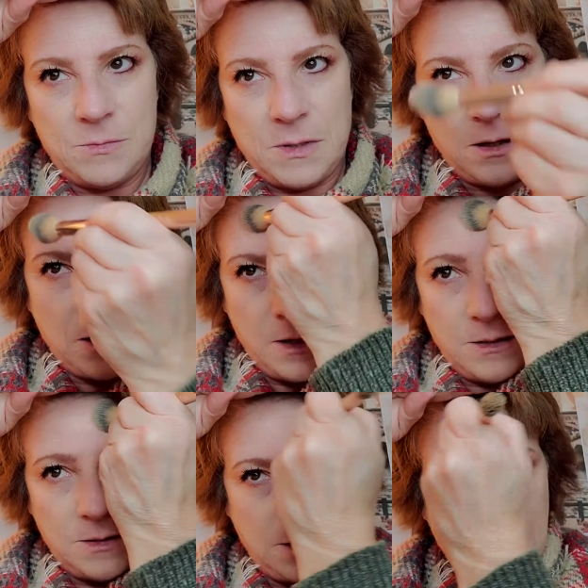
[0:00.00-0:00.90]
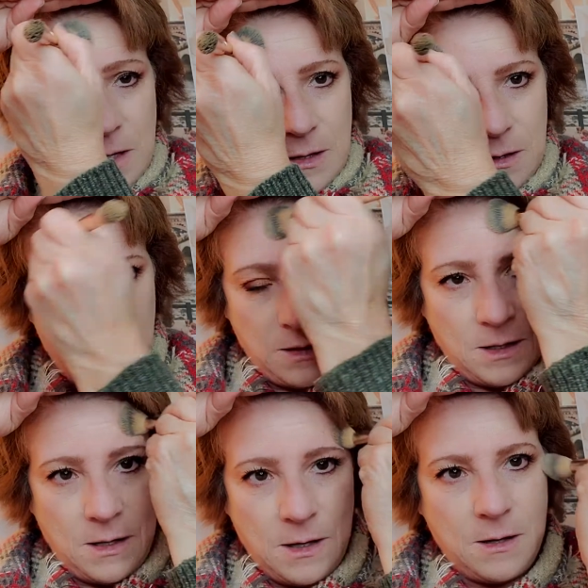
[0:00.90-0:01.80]
because
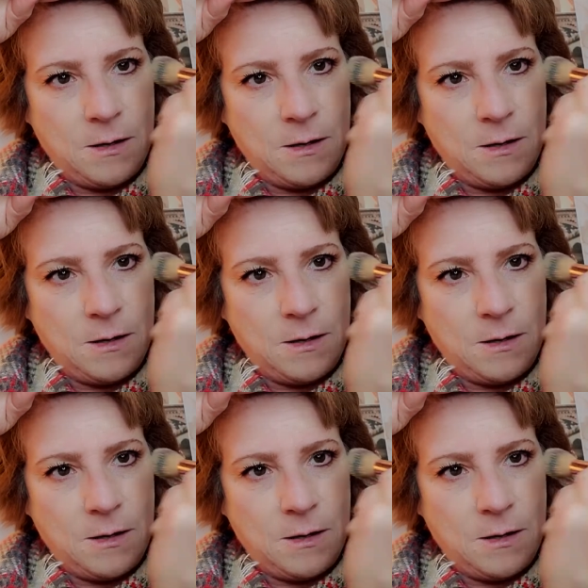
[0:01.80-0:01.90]
the